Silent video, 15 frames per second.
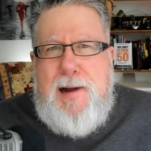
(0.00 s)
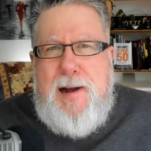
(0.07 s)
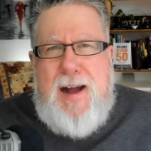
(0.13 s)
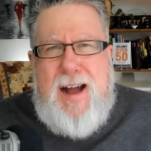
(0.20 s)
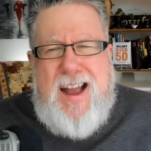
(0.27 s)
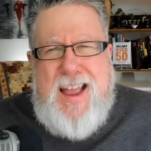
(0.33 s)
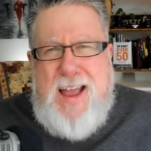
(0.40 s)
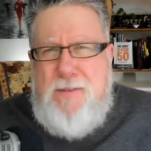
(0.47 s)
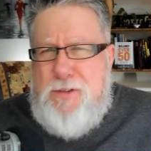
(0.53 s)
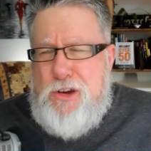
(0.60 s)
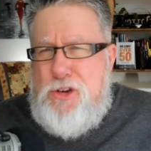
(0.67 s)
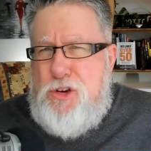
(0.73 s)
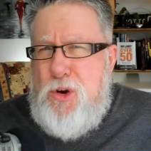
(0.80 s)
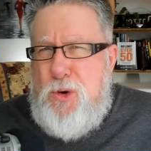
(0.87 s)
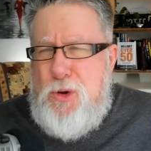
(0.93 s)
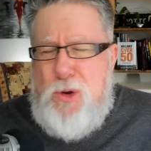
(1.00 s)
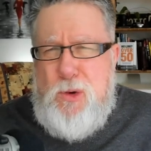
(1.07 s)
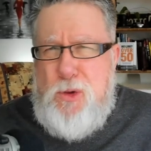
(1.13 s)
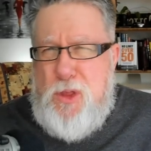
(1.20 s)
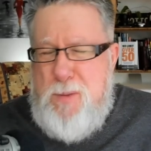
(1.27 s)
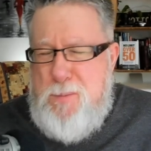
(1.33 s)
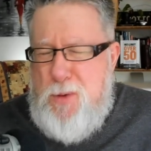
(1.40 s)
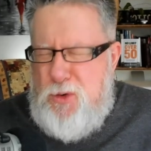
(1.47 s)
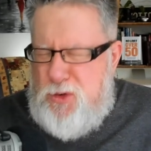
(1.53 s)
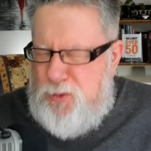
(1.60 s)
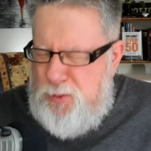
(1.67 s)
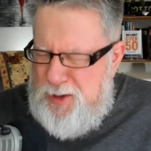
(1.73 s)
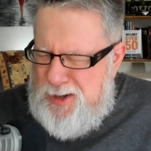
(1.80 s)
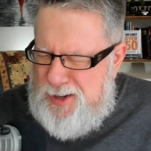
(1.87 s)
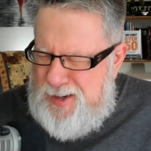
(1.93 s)
I have to show you the most
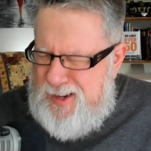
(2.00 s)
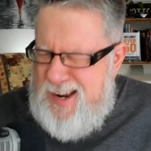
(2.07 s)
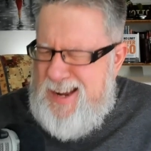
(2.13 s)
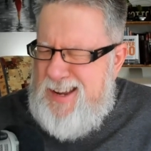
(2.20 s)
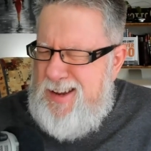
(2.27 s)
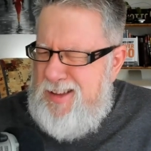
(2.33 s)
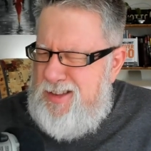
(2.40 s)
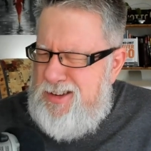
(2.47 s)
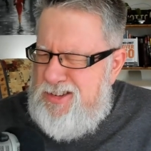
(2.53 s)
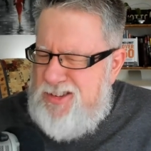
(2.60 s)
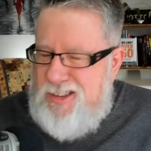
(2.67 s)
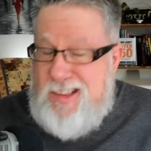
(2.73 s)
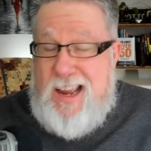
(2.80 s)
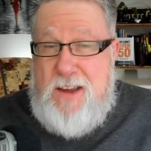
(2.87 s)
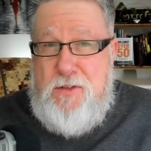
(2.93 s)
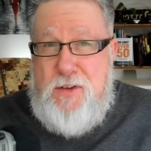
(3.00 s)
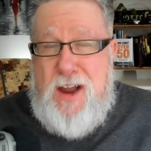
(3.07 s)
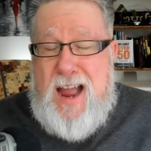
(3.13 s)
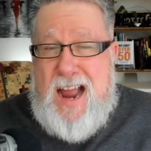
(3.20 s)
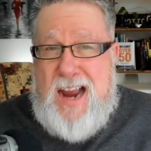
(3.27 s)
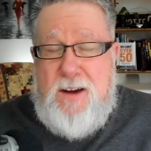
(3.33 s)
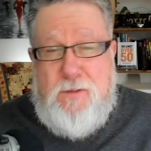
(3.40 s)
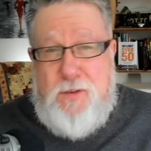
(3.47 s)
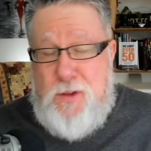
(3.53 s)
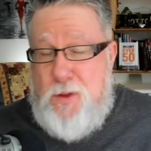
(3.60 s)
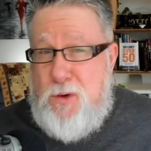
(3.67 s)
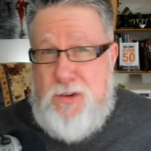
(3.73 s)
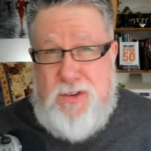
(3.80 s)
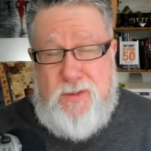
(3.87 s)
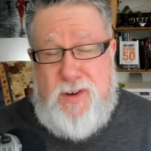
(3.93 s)
ridiculous life hack for
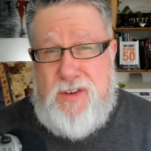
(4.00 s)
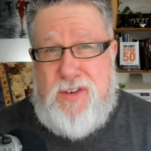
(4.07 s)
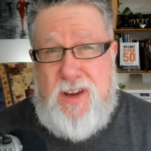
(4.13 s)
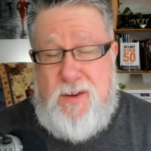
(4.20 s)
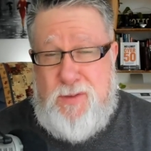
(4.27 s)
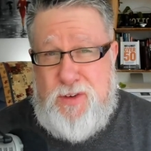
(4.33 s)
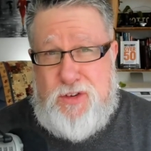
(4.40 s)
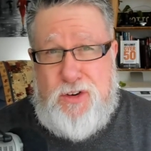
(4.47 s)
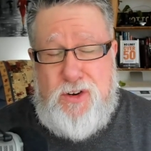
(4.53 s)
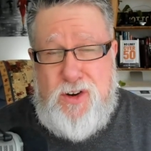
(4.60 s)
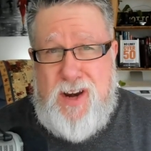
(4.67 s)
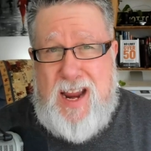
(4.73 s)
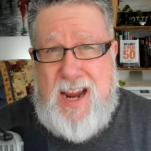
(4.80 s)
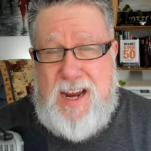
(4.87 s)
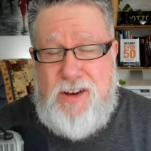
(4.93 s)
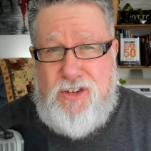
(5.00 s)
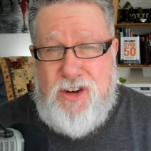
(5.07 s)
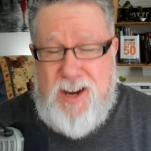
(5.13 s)
those of us of a certain age.